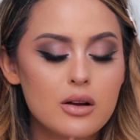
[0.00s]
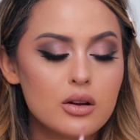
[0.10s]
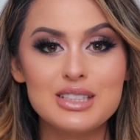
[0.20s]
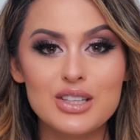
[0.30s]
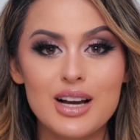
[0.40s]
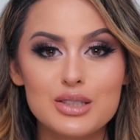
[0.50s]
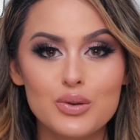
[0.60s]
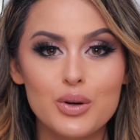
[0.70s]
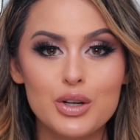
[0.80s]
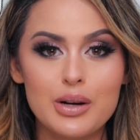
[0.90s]
In case you guys
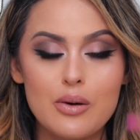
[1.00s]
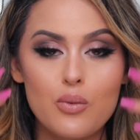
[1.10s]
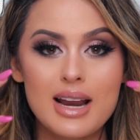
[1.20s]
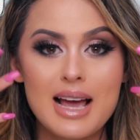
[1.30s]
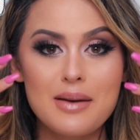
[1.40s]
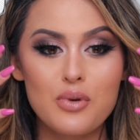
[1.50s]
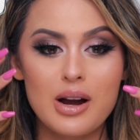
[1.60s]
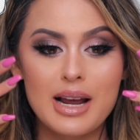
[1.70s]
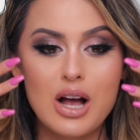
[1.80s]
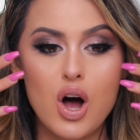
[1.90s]
were wondering what I'm
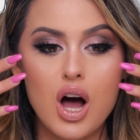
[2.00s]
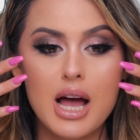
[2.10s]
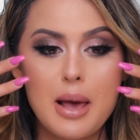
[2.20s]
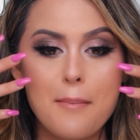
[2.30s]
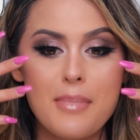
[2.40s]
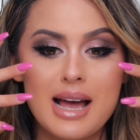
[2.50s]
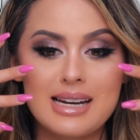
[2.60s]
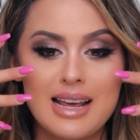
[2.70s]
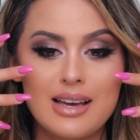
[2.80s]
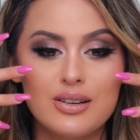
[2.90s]
wearing on
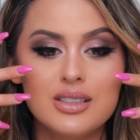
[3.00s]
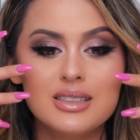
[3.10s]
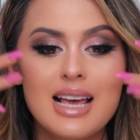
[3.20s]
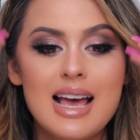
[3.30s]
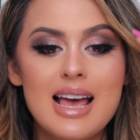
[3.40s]
my nails,